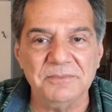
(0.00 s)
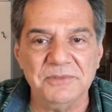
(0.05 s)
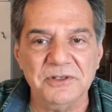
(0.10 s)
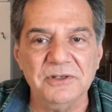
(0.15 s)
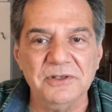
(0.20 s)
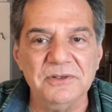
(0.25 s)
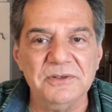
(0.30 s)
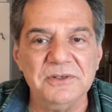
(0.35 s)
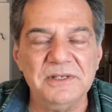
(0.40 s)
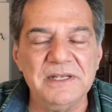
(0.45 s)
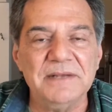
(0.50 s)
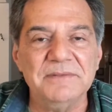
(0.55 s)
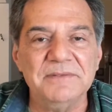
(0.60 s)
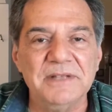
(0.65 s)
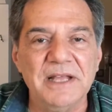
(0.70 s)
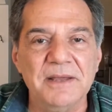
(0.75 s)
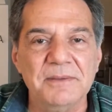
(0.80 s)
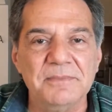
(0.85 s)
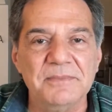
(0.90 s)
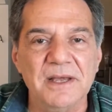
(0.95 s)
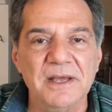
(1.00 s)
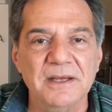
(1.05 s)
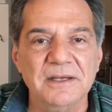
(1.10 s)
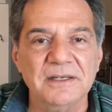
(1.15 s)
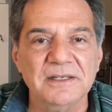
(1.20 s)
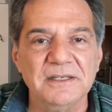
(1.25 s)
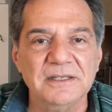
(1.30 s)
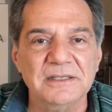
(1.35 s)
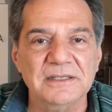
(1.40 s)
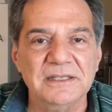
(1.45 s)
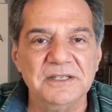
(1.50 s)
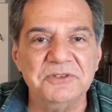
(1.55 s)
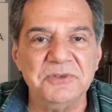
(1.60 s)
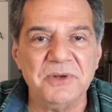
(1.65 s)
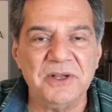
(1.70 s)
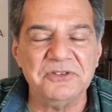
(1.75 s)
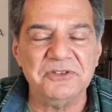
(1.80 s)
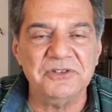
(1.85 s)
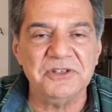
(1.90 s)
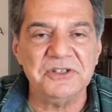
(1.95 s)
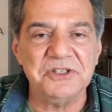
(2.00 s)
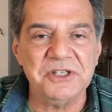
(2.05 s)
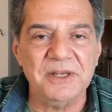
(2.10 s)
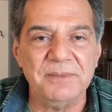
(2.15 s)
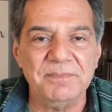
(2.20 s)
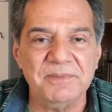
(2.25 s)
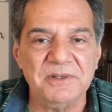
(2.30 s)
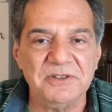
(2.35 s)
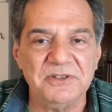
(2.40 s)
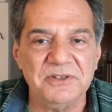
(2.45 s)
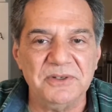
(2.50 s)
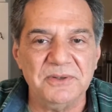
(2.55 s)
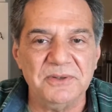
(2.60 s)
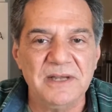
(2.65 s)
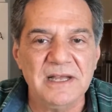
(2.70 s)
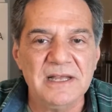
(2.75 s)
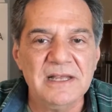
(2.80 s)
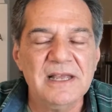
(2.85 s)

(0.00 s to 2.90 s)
to give them an address to ship it to.